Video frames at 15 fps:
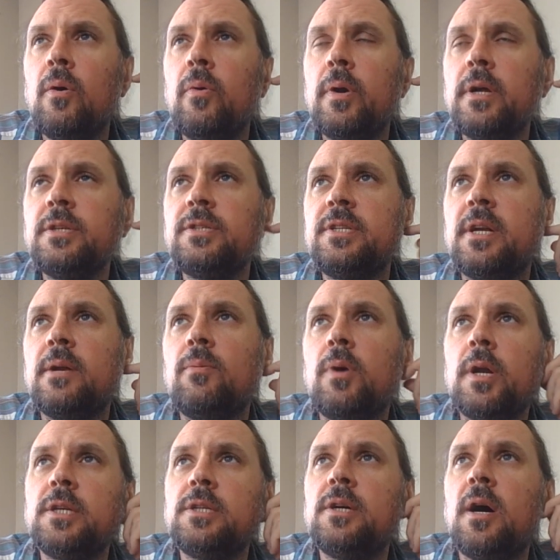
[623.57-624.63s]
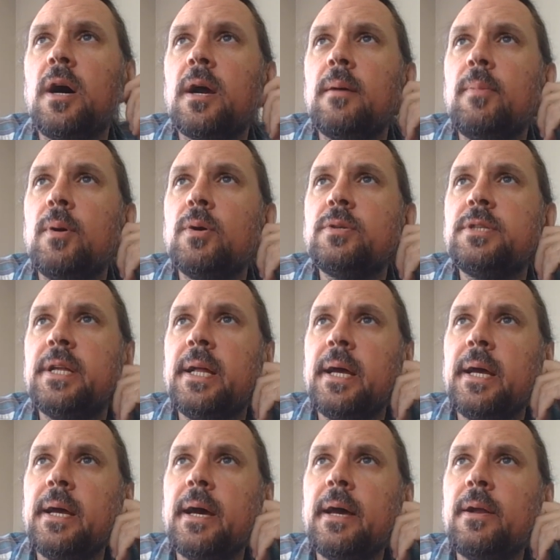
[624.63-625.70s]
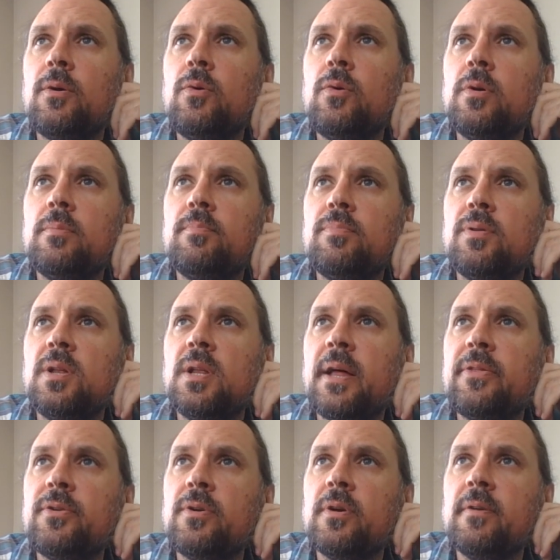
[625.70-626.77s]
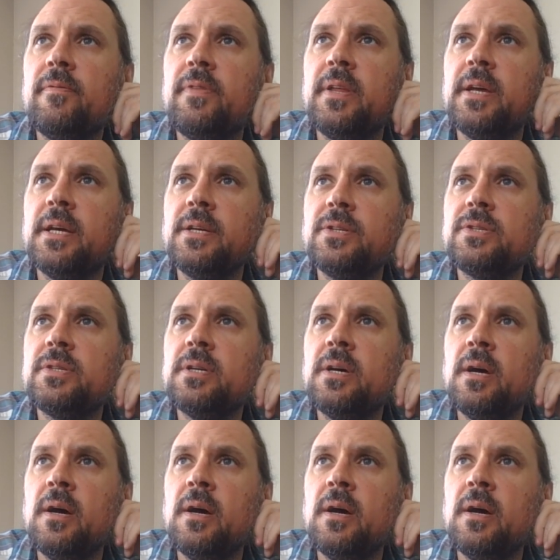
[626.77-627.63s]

What else did I want to talk about today? I had a whole plethora of things.